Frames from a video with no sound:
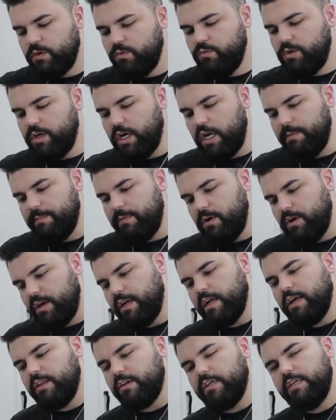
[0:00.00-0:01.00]
We've got about
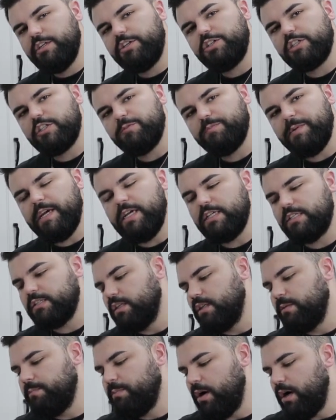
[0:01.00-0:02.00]
another inch of space
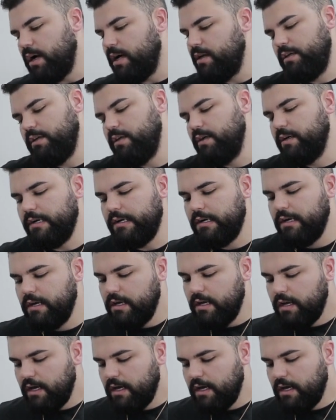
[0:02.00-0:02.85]
on the pot here,